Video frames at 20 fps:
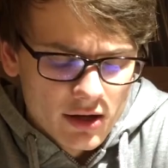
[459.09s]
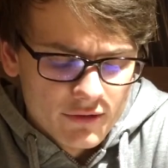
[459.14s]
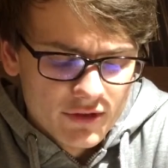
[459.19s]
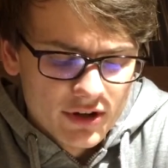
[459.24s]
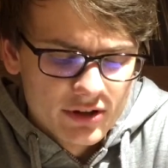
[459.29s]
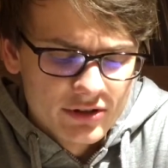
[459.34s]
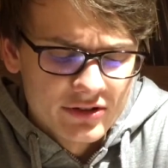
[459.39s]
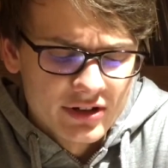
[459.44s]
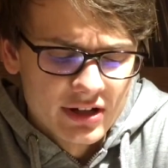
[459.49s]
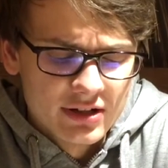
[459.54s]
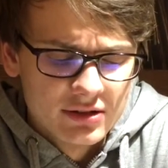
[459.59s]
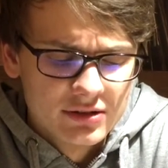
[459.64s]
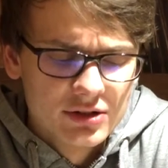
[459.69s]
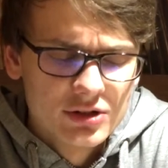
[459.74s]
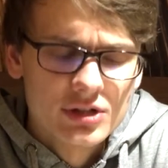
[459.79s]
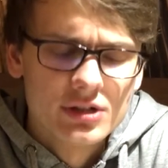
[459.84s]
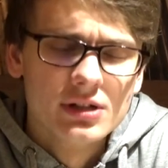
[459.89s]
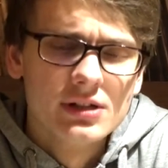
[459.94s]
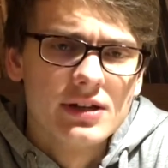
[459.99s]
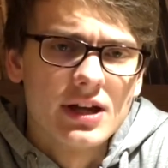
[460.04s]
The 10
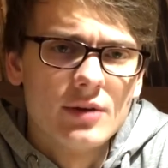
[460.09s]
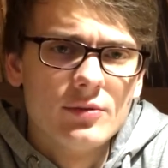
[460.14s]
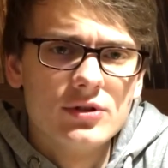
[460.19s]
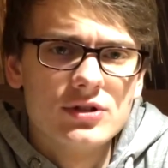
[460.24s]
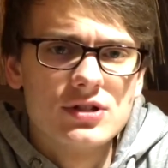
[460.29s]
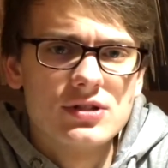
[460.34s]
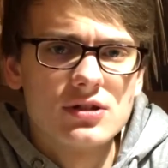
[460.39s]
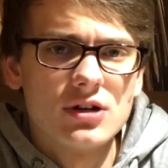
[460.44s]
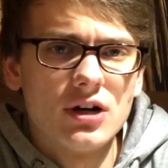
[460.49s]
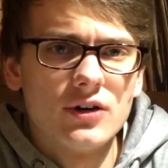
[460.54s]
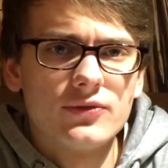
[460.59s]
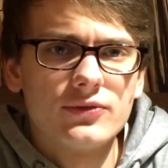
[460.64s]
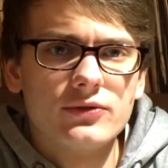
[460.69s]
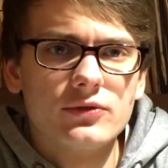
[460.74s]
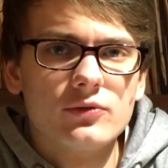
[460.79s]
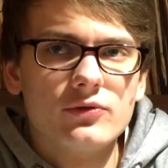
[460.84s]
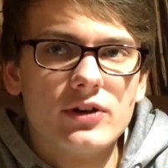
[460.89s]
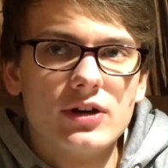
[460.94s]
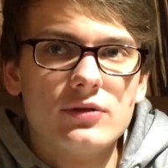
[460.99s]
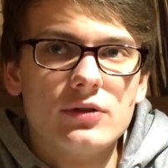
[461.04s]
additional damage is
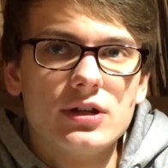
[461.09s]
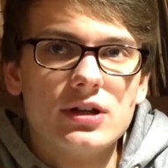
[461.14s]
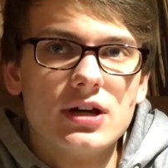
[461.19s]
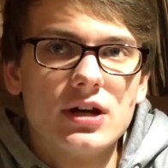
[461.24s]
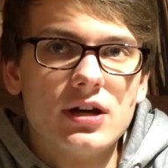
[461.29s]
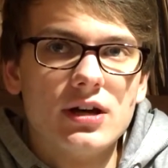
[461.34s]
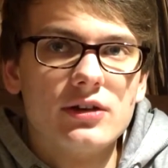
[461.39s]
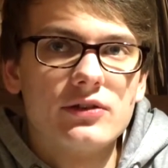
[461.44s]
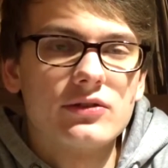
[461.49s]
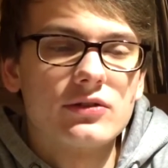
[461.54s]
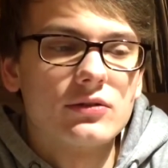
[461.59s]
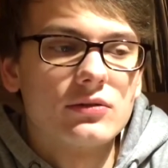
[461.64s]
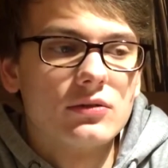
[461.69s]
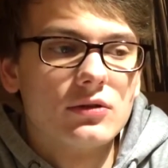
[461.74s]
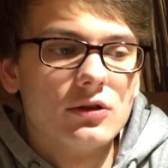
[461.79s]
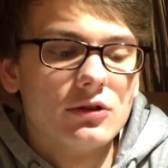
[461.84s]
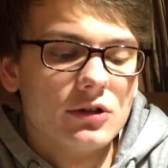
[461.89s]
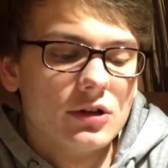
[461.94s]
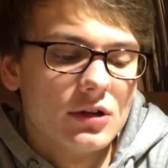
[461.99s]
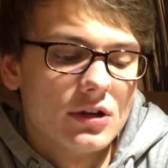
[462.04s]
often very nice.
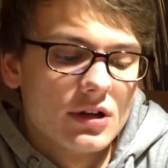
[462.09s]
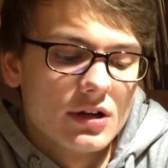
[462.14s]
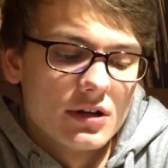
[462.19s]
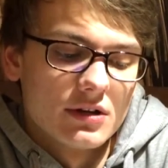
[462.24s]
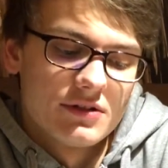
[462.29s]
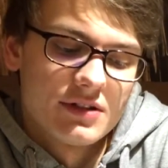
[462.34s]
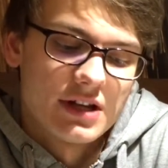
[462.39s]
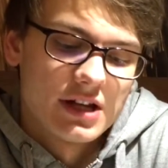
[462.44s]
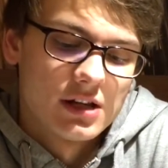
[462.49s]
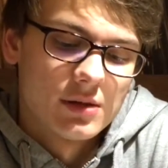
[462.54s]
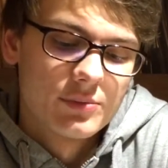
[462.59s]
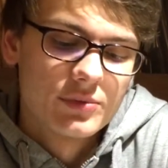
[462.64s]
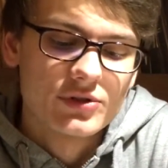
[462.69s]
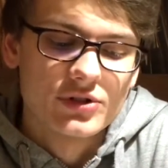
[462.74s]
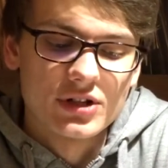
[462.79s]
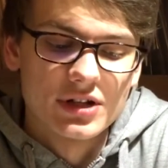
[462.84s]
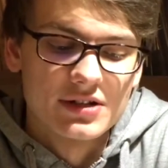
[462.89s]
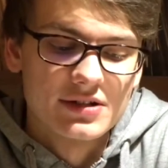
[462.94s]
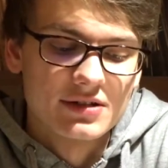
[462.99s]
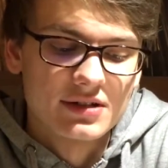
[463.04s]
It helps
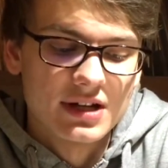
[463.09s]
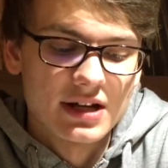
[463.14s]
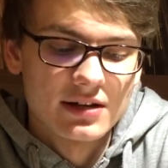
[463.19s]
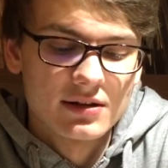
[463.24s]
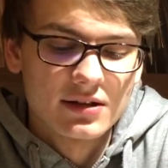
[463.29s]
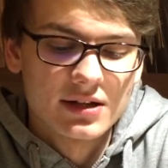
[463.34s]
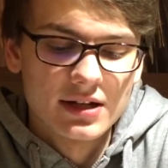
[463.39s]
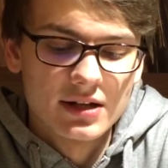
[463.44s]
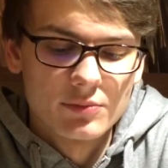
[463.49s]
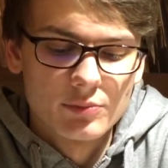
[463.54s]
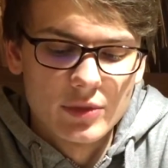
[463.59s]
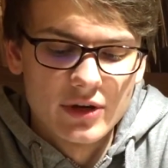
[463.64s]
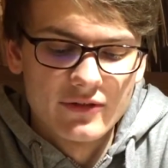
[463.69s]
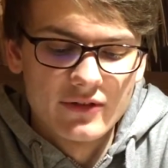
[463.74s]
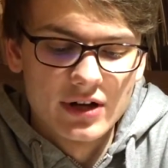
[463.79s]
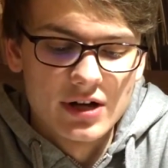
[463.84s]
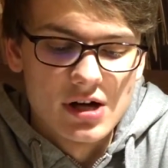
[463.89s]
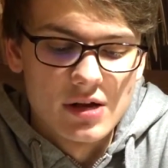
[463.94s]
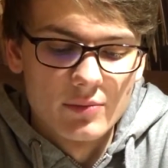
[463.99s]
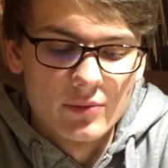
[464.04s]
just get
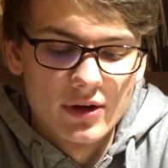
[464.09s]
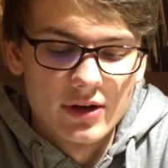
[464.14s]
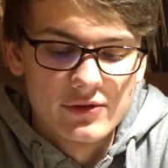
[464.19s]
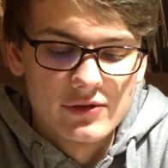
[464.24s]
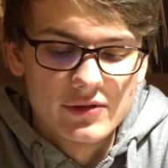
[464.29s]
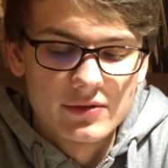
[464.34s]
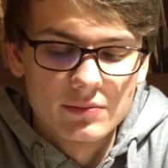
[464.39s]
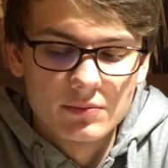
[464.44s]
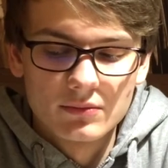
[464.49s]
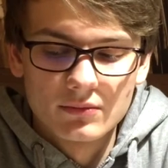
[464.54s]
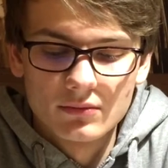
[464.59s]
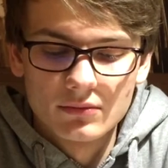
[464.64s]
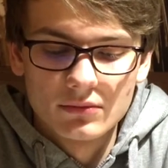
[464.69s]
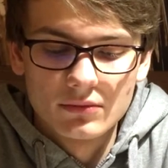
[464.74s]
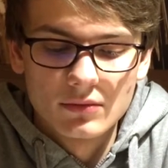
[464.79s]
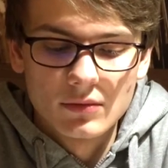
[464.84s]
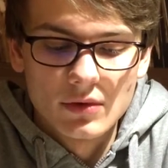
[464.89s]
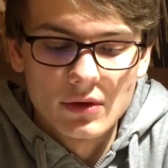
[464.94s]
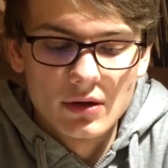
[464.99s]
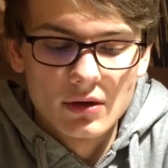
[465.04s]
better numbers.
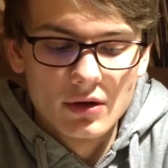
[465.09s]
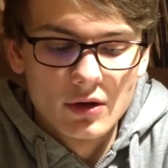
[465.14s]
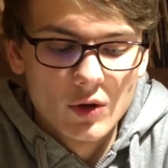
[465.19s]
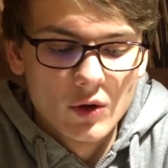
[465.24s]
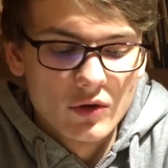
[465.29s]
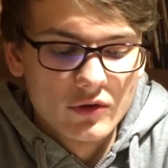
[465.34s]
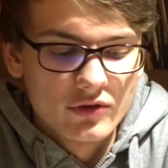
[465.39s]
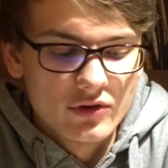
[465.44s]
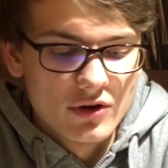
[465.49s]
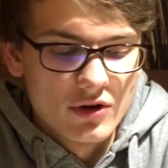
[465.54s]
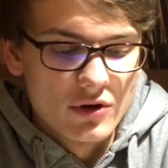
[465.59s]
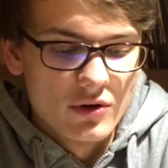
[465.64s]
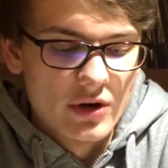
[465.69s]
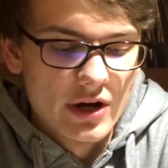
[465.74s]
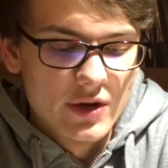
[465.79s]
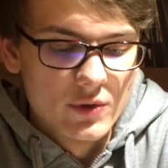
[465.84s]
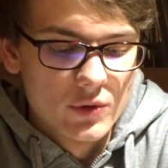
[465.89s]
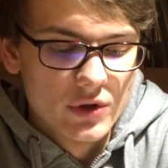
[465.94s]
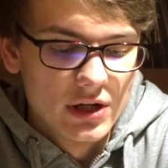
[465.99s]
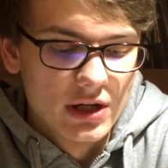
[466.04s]
So
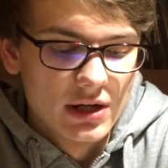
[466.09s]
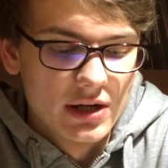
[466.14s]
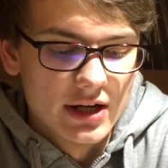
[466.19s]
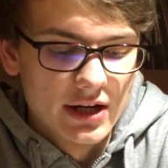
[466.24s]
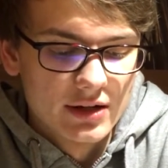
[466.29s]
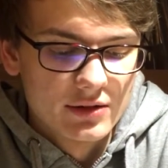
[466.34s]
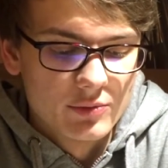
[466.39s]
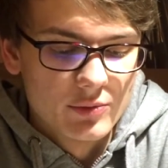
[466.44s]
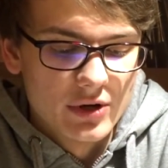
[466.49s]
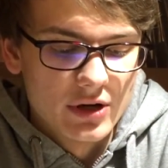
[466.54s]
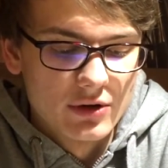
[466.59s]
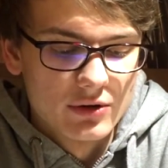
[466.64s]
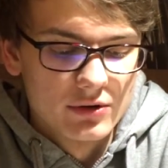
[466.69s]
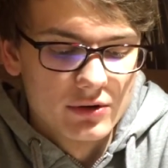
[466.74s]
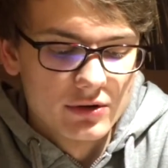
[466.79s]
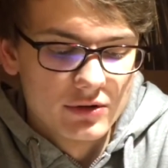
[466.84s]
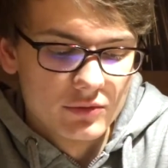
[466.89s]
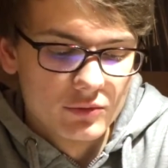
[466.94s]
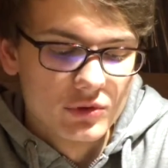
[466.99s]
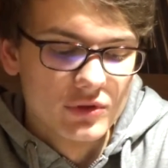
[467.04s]
I really liked
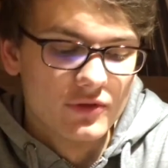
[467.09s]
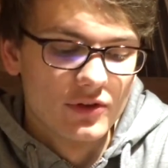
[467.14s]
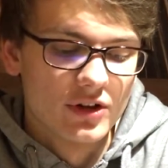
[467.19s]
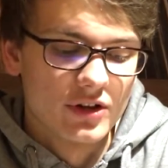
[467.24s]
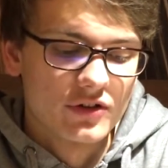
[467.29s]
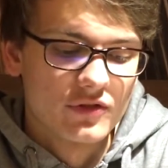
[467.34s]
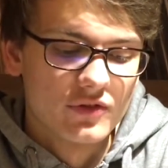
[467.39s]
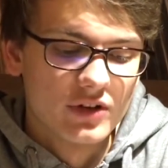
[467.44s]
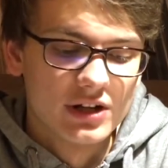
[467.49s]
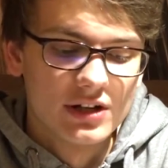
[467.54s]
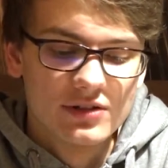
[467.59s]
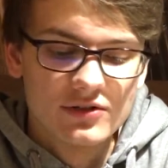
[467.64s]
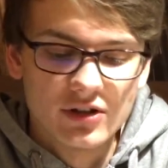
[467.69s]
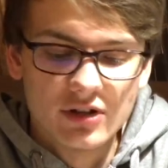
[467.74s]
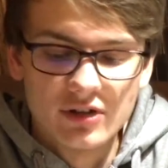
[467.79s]
Reverse Valley. It's